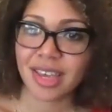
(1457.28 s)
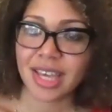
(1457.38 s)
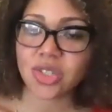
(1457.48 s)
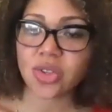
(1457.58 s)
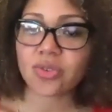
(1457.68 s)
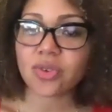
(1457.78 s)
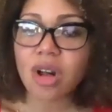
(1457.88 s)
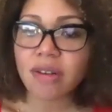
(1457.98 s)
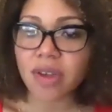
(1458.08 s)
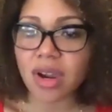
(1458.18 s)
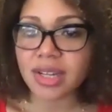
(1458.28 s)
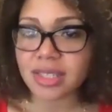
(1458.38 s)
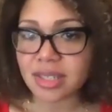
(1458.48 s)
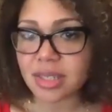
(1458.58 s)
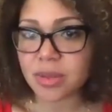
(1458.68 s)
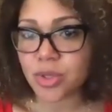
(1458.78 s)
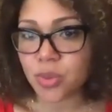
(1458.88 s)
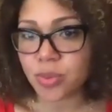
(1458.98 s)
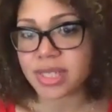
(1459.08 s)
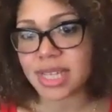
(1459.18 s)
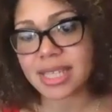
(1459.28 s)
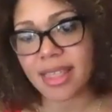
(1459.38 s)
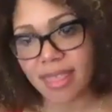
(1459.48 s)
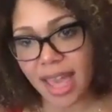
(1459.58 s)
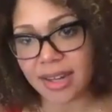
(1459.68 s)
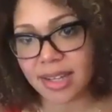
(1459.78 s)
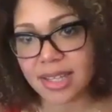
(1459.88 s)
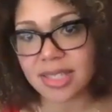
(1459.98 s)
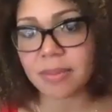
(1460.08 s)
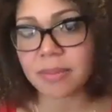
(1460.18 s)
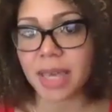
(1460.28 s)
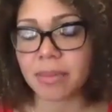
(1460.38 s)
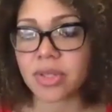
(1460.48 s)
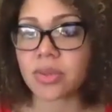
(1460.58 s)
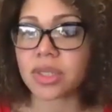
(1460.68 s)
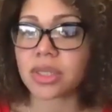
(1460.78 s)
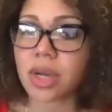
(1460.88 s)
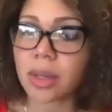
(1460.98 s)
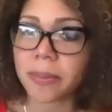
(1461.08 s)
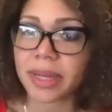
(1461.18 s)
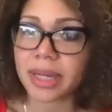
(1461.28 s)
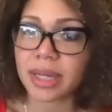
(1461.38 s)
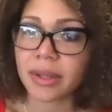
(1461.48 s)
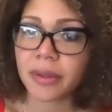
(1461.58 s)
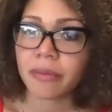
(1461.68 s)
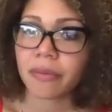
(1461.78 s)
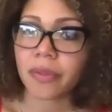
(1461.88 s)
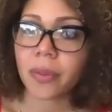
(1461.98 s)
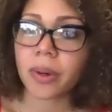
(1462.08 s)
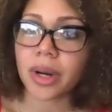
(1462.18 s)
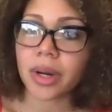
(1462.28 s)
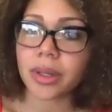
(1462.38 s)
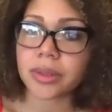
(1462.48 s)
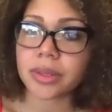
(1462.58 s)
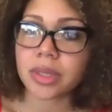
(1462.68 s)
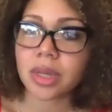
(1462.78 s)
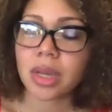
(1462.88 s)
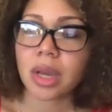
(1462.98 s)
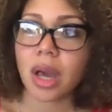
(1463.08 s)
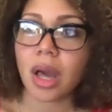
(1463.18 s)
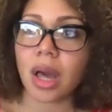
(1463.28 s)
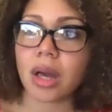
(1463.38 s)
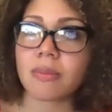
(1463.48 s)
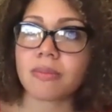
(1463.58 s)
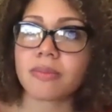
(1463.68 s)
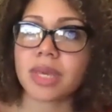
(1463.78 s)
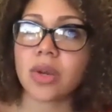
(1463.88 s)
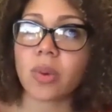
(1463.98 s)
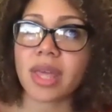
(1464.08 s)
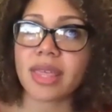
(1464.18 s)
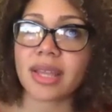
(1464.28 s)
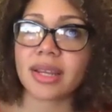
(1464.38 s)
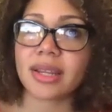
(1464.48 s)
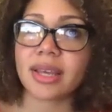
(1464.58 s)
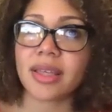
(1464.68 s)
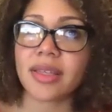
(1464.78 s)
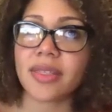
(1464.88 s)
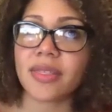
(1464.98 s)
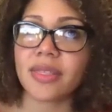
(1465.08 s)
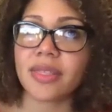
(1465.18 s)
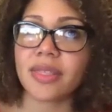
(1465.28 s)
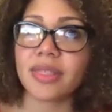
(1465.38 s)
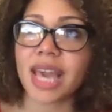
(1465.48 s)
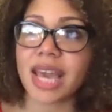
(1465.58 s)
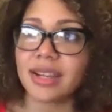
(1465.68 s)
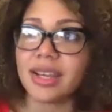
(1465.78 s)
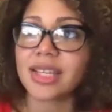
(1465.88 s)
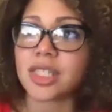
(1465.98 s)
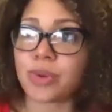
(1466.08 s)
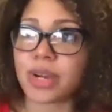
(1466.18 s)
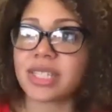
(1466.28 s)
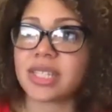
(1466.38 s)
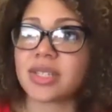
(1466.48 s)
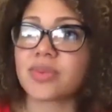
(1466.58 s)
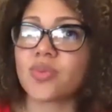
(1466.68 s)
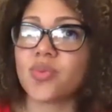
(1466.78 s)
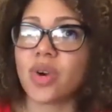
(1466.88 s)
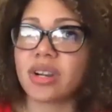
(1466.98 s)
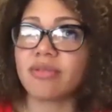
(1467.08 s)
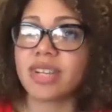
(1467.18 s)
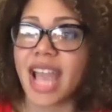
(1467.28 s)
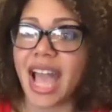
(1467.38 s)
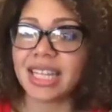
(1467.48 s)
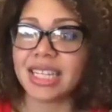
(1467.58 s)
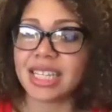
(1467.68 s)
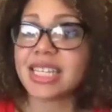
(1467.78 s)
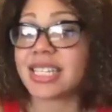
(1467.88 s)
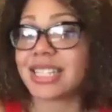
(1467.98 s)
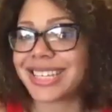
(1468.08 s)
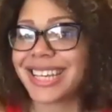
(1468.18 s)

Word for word: And so the role of the artist is to do precisely that: is to be able to interpret the world um, in a way that that expresses what reality is